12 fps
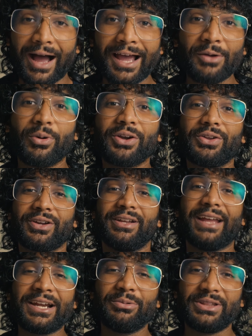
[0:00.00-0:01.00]
I want to
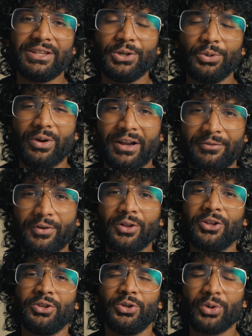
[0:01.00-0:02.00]
connect with you and
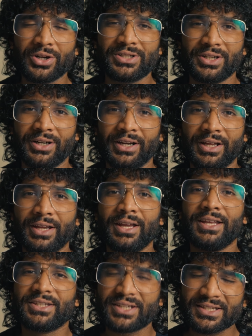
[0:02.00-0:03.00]
follow your journey
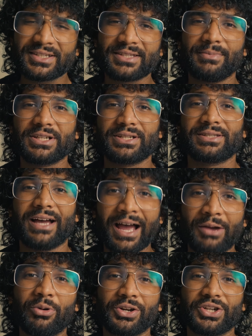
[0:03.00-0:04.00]
just as much as
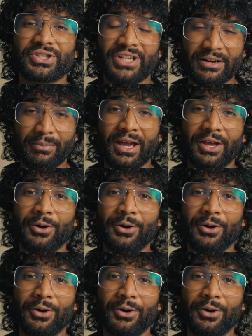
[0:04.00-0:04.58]
I want to share my